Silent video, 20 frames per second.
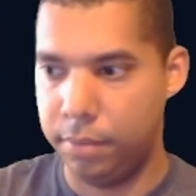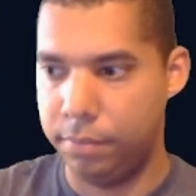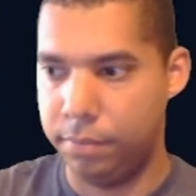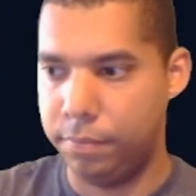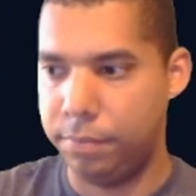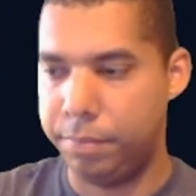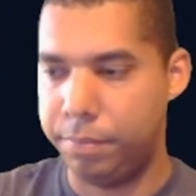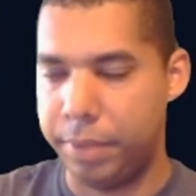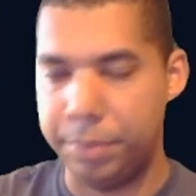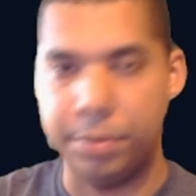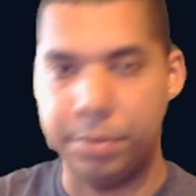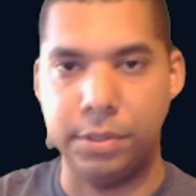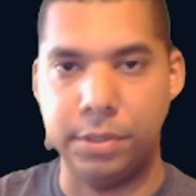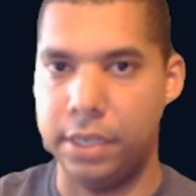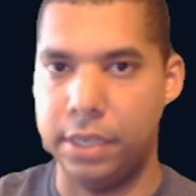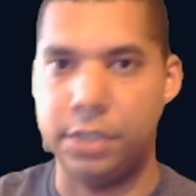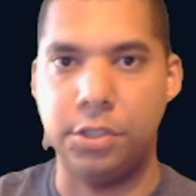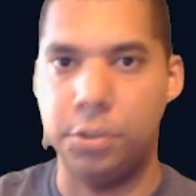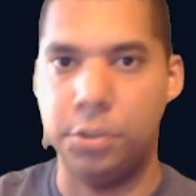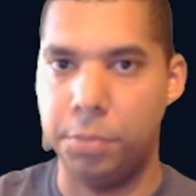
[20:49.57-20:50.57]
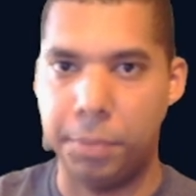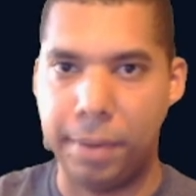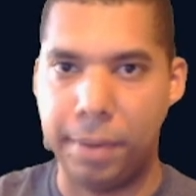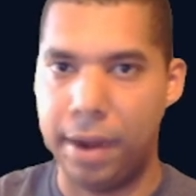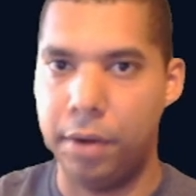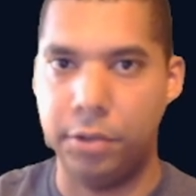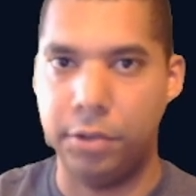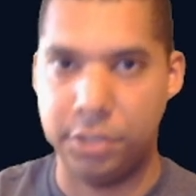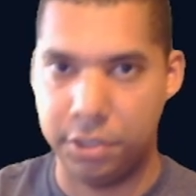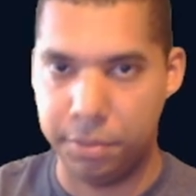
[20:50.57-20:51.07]
people's like
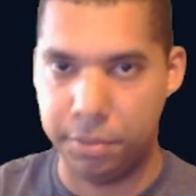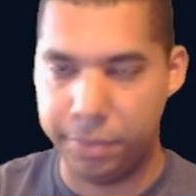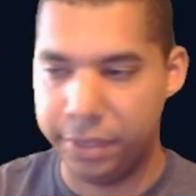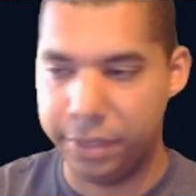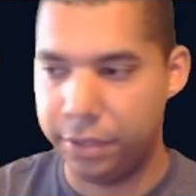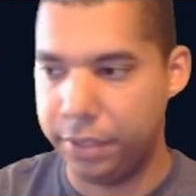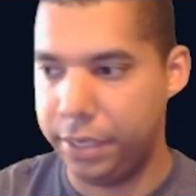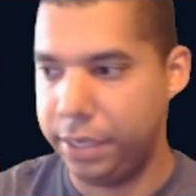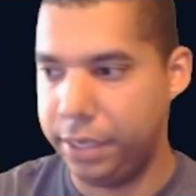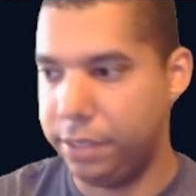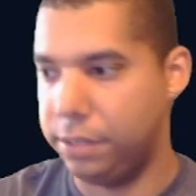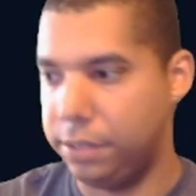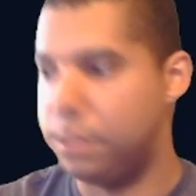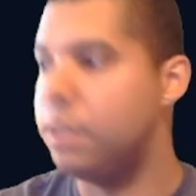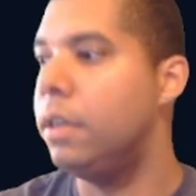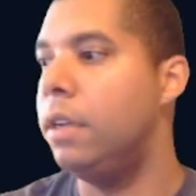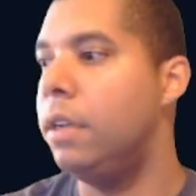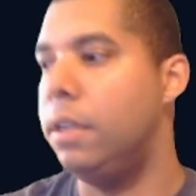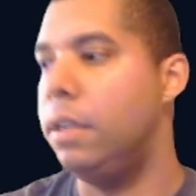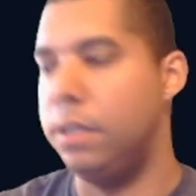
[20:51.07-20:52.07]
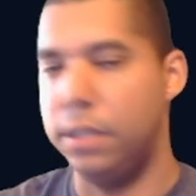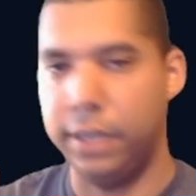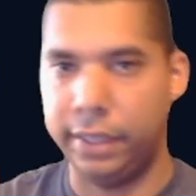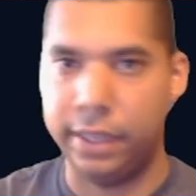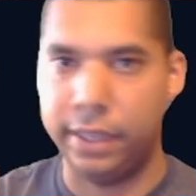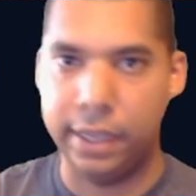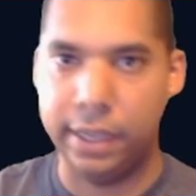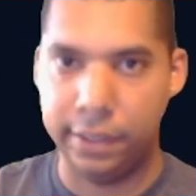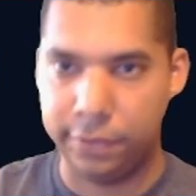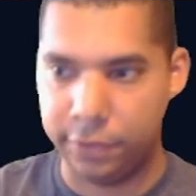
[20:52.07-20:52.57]
superpowers and abilities to like
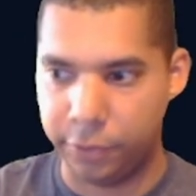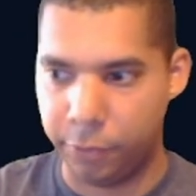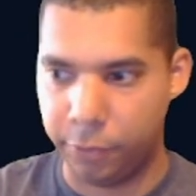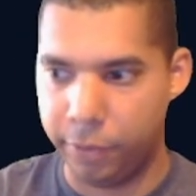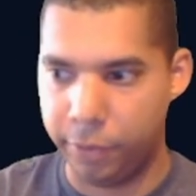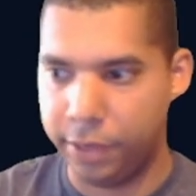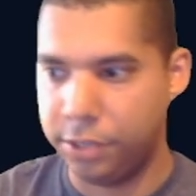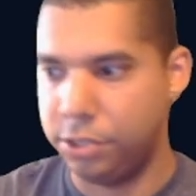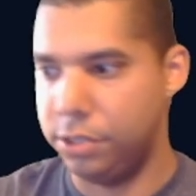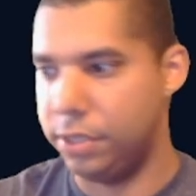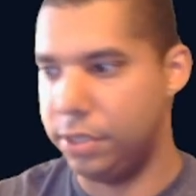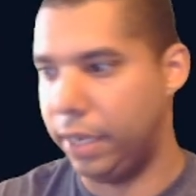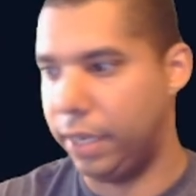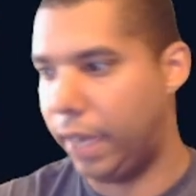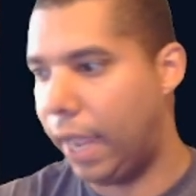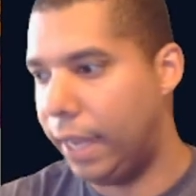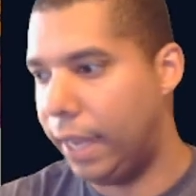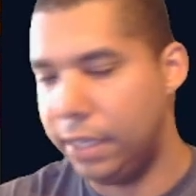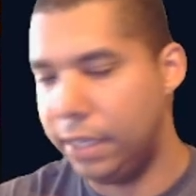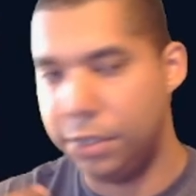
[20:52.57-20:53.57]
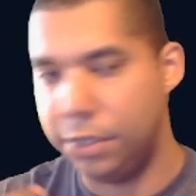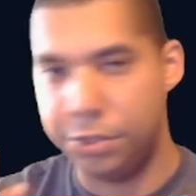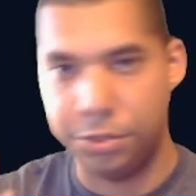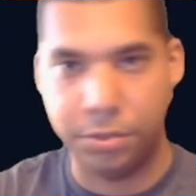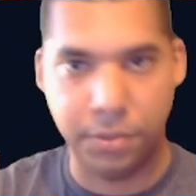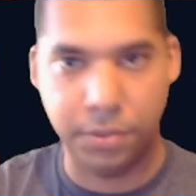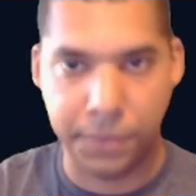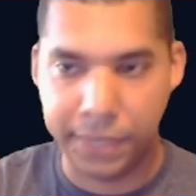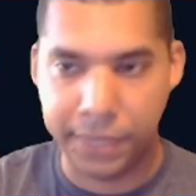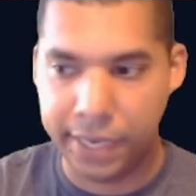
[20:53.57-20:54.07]
the nth degree. She's like, I need you
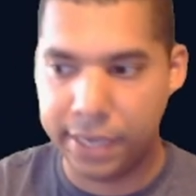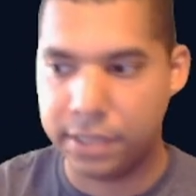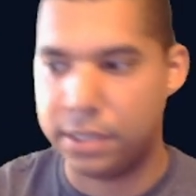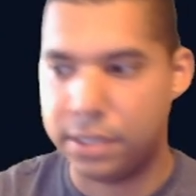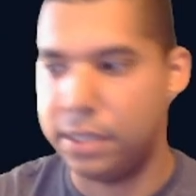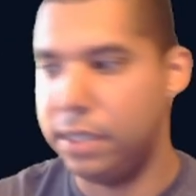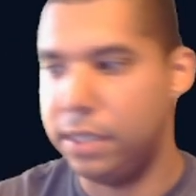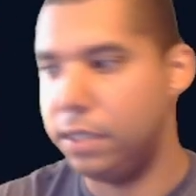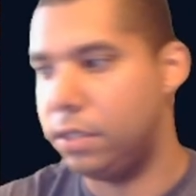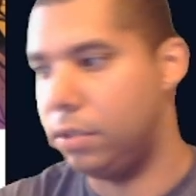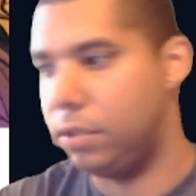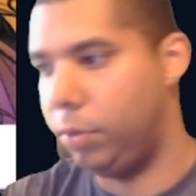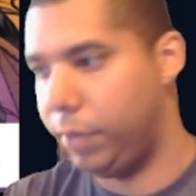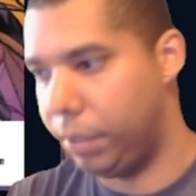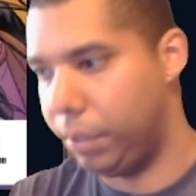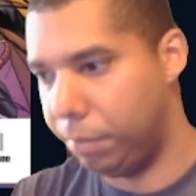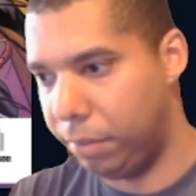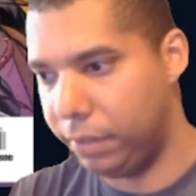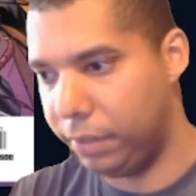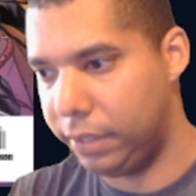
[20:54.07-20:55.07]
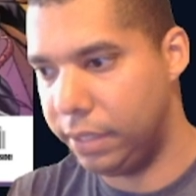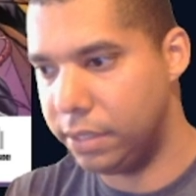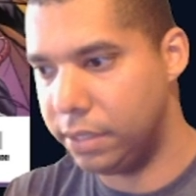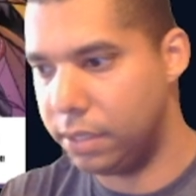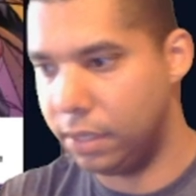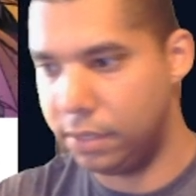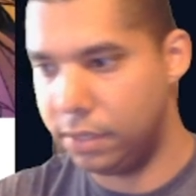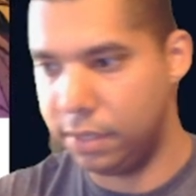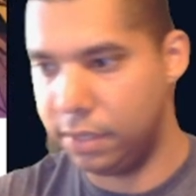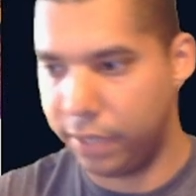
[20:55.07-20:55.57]
to enhance these so we can put these
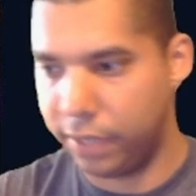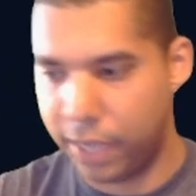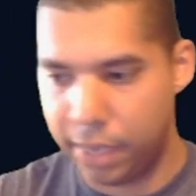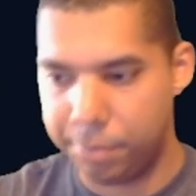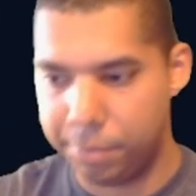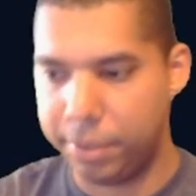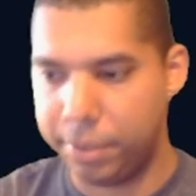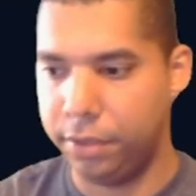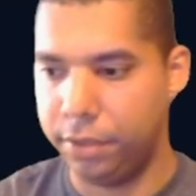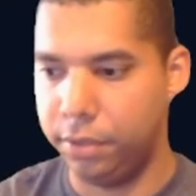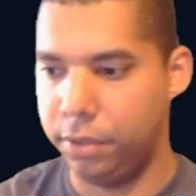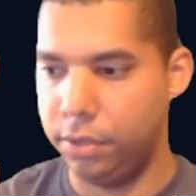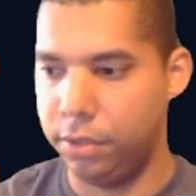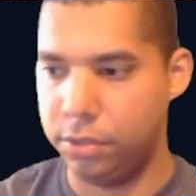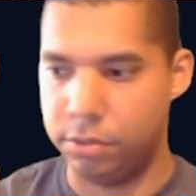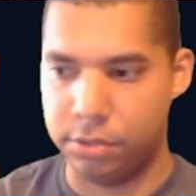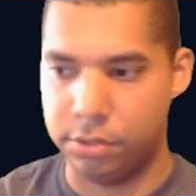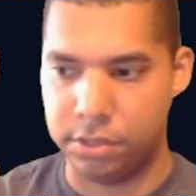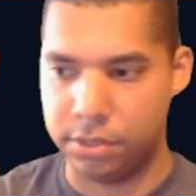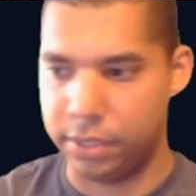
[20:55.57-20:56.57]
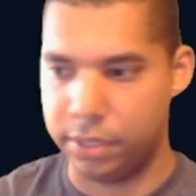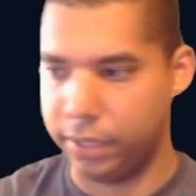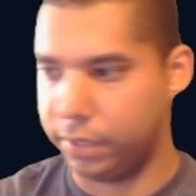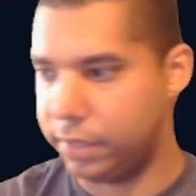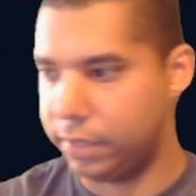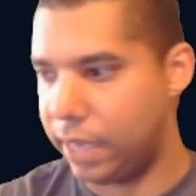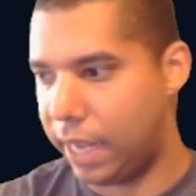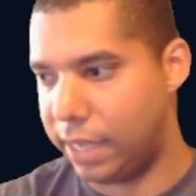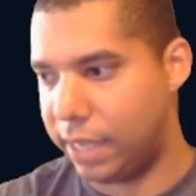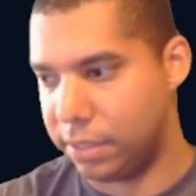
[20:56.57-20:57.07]
onto the Cape Killers, which is like
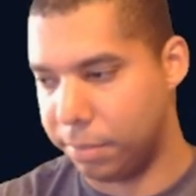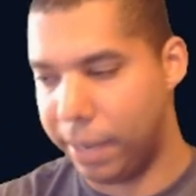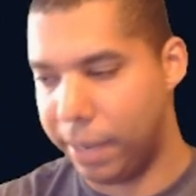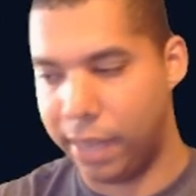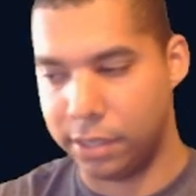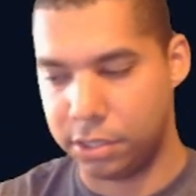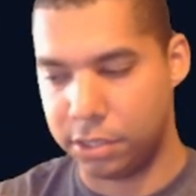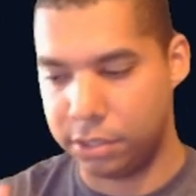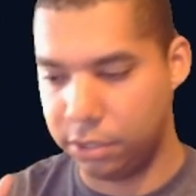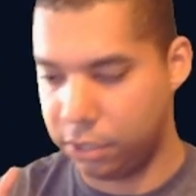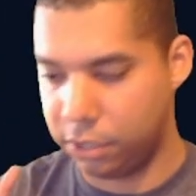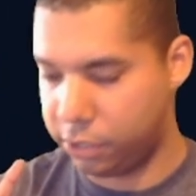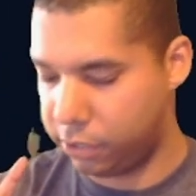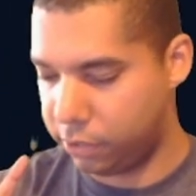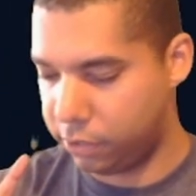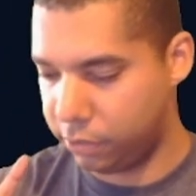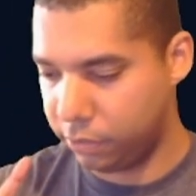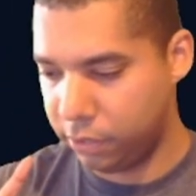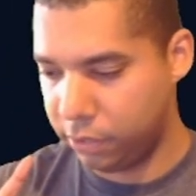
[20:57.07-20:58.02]
Taskmaster,